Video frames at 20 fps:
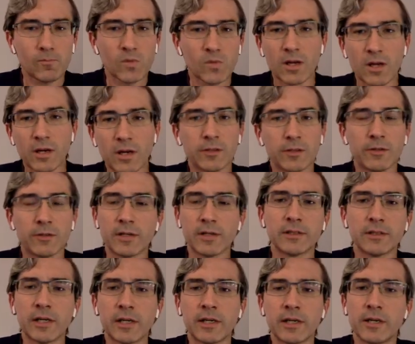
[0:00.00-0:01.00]
I don't
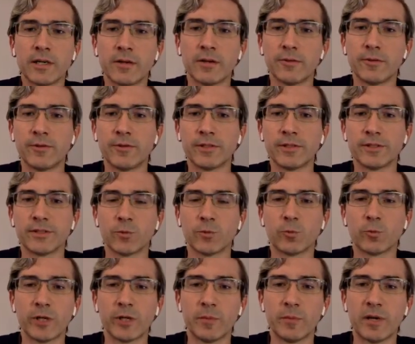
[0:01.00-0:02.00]
know. I had other things to
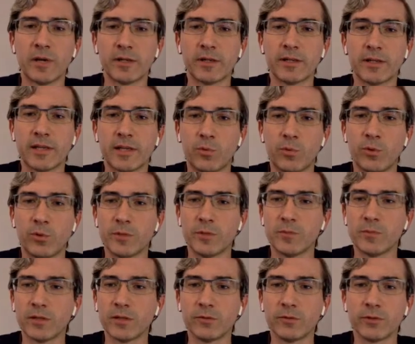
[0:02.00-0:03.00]
worry about at that point
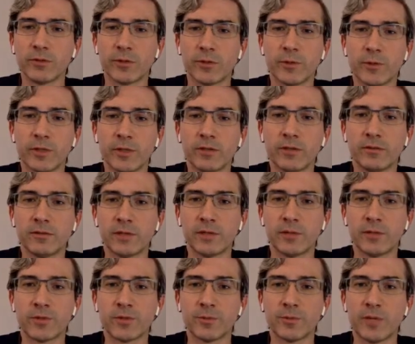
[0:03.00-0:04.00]
in my Loon career. I
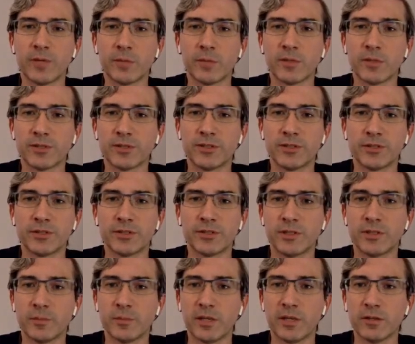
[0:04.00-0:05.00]
wasn't paying much attention
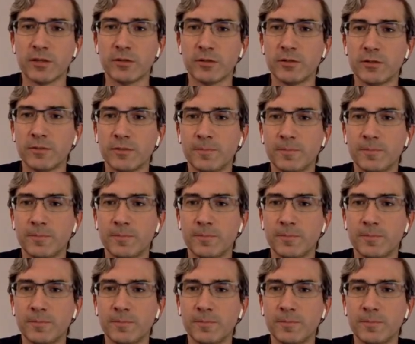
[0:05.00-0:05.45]
to the payload.